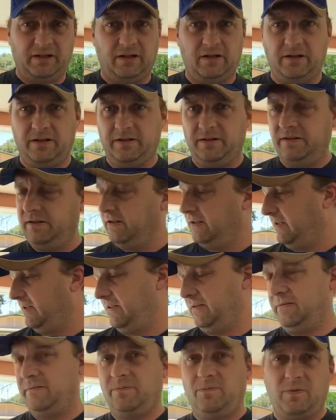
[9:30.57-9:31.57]
on
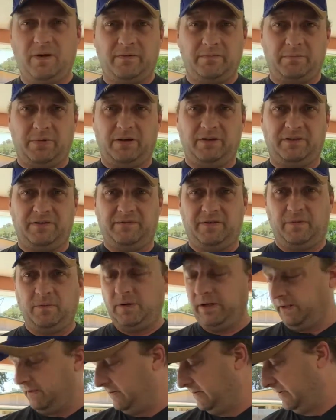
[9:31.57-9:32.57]
what parts fit
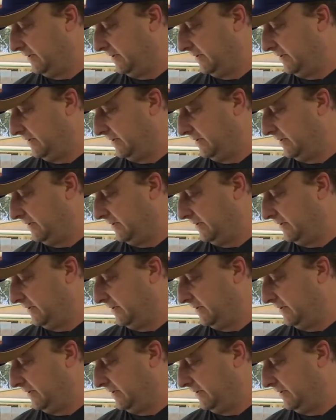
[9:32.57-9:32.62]
what.